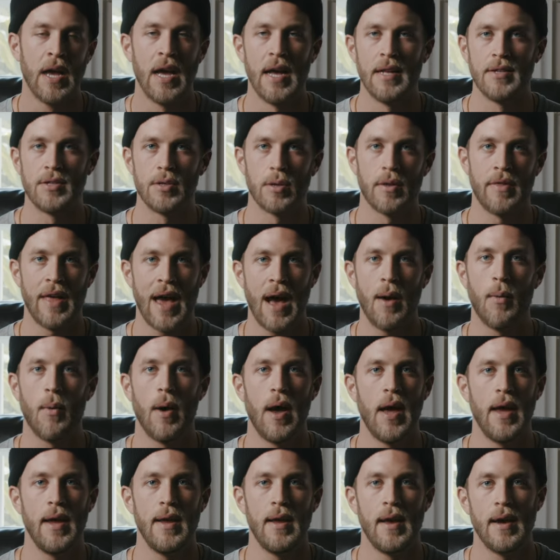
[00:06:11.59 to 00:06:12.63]
And so that
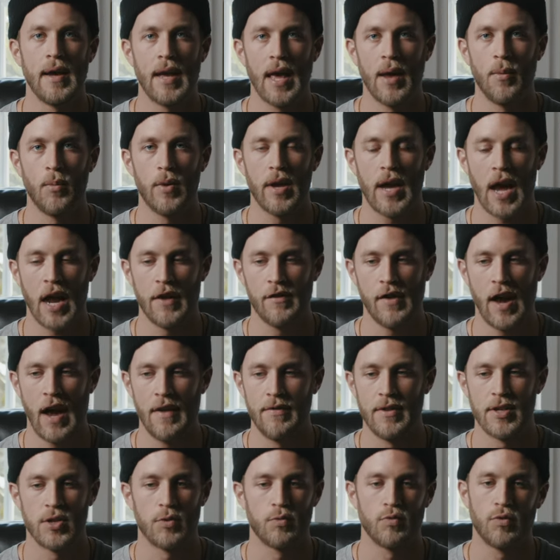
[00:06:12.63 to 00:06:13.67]
way, again, we kind of
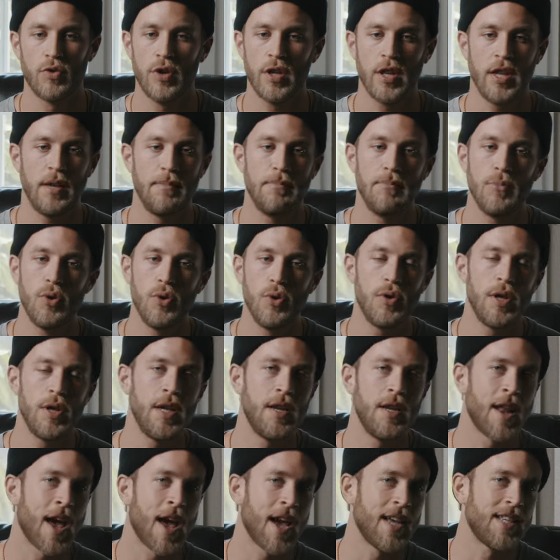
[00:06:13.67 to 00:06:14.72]
had this really moody,
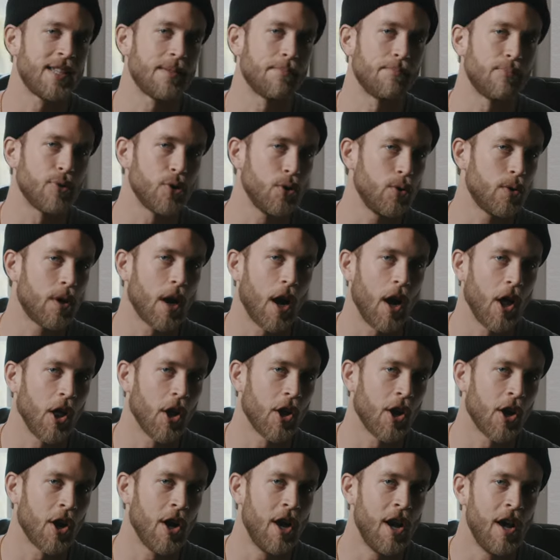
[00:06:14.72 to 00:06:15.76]
nice blue
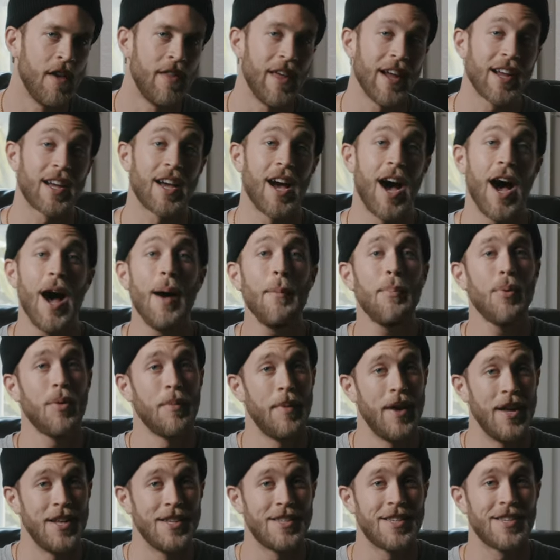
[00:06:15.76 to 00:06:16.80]
color that
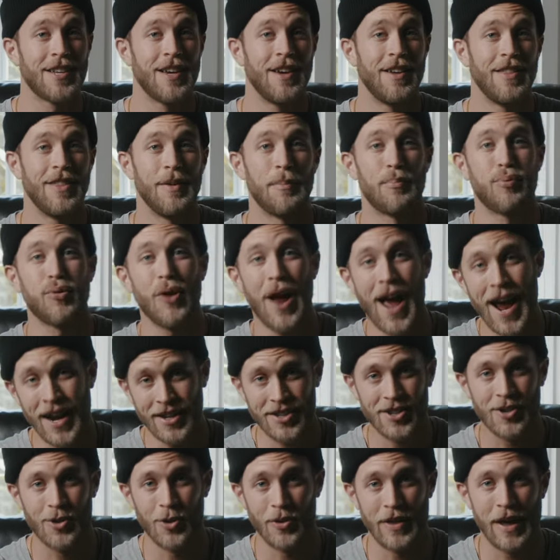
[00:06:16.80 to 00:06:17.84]
complements the
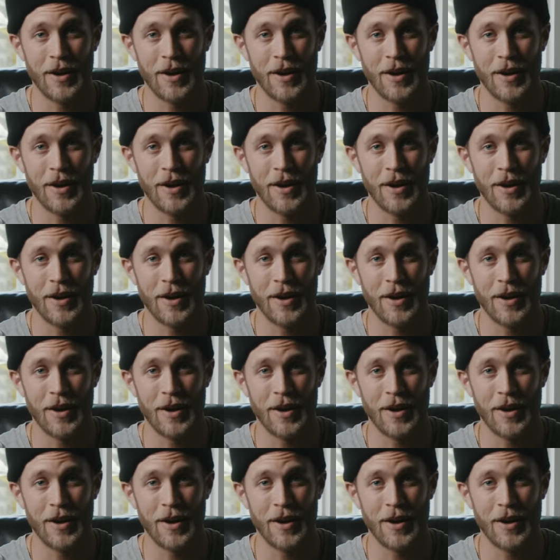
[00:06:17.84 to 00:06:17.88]
practical